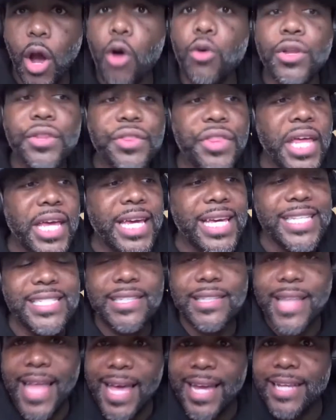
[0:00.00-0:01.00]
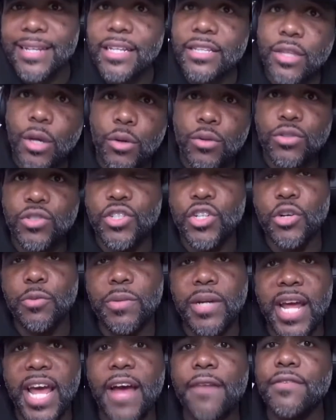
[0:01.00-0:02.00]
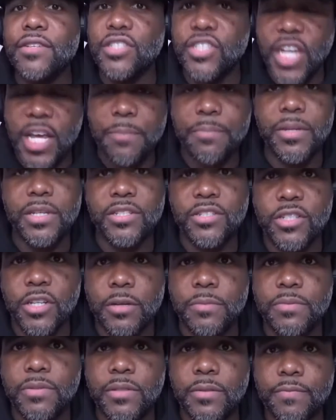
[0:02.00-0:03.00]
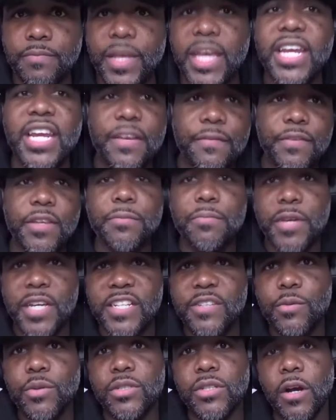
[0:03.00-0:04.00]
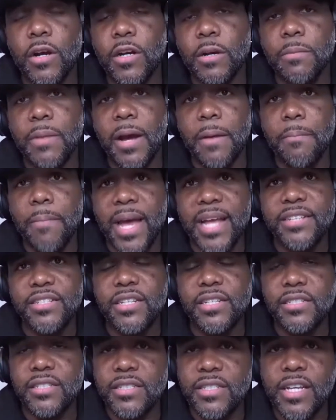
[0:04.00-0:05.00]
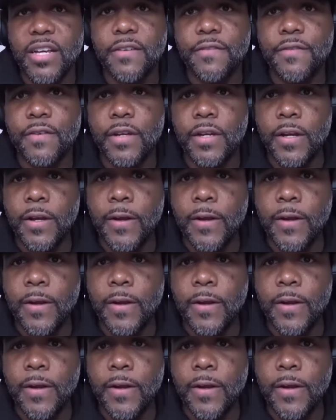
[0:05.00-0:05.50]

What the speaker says: Only thing he's lacking that those gentlemen have are championships and MVPs. We're talking about Magic and Steph.